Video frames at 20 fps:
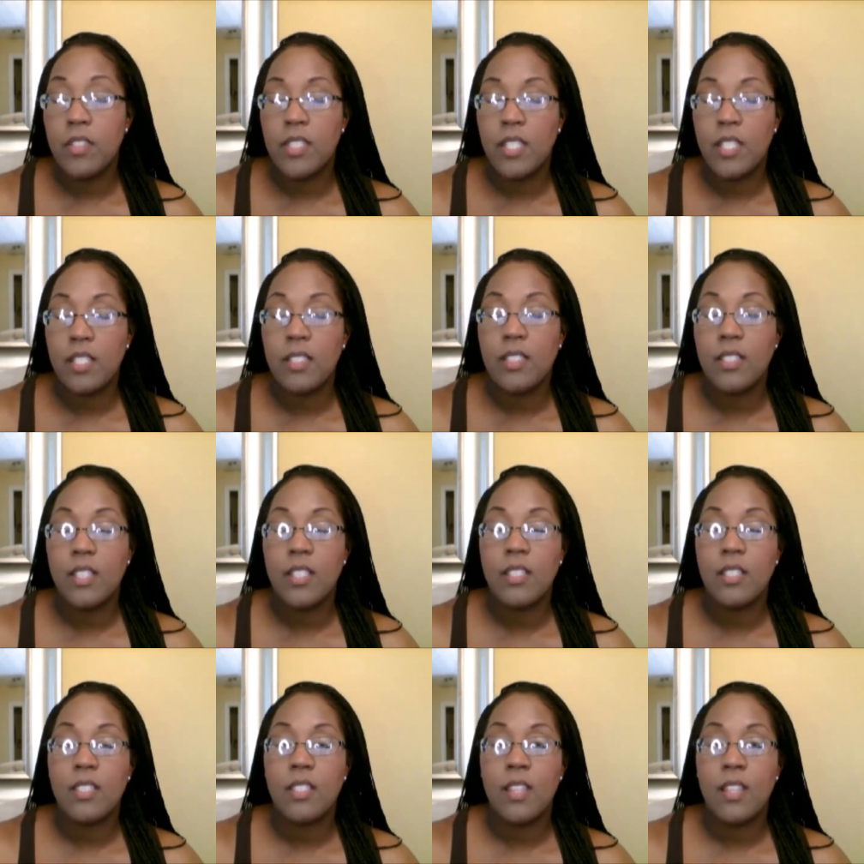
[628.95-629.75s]

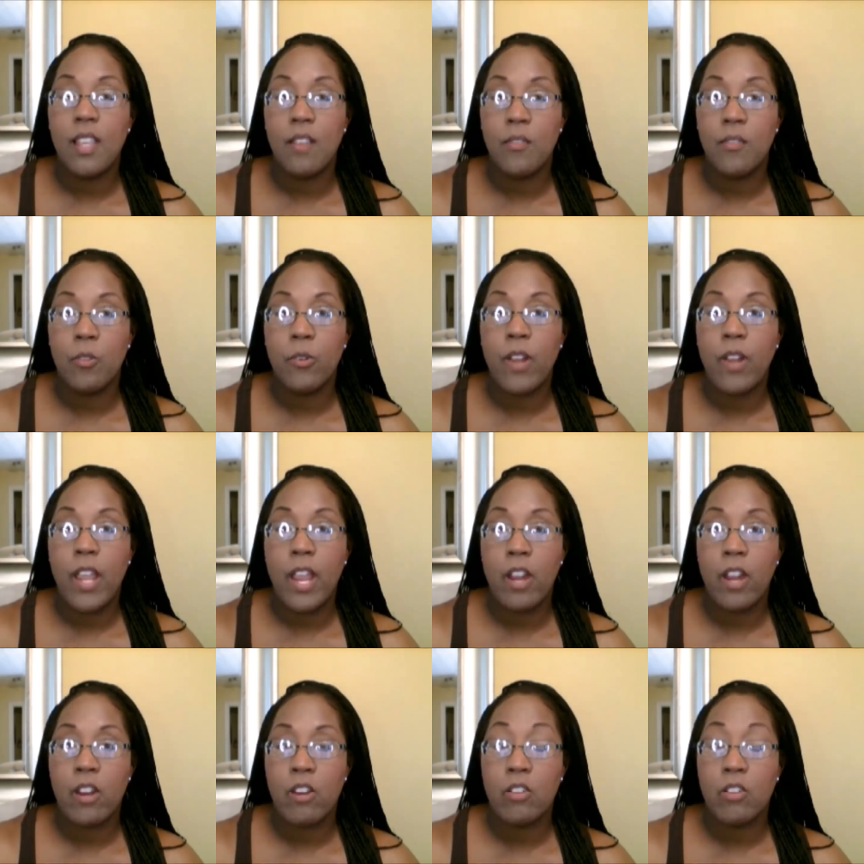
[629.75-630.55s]
sentence-level
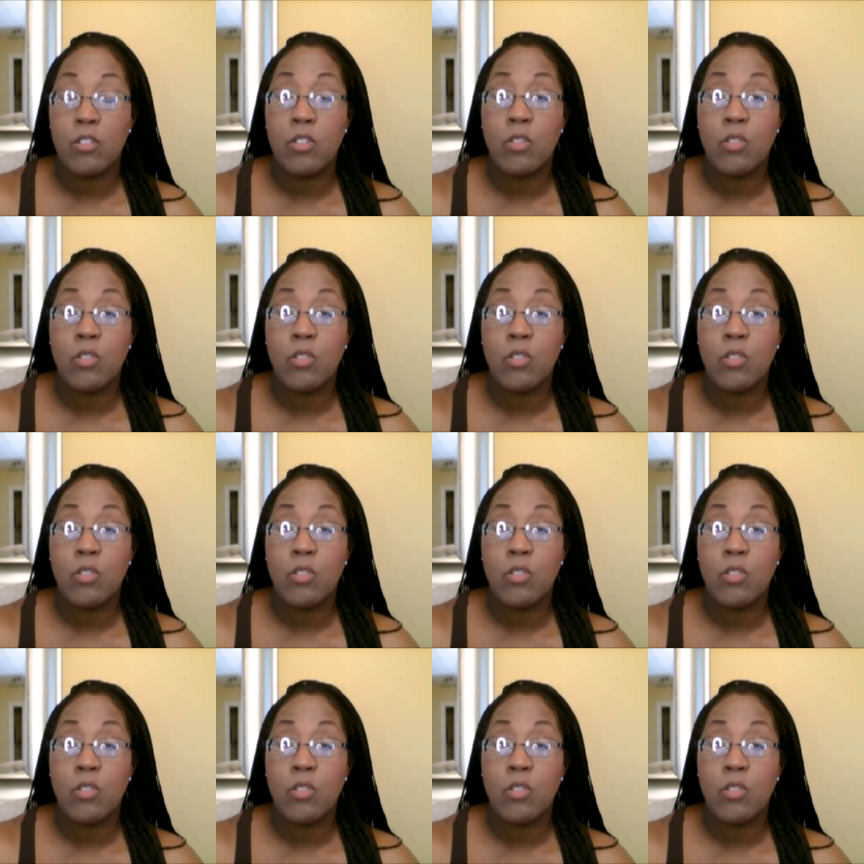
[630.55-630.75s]
errors.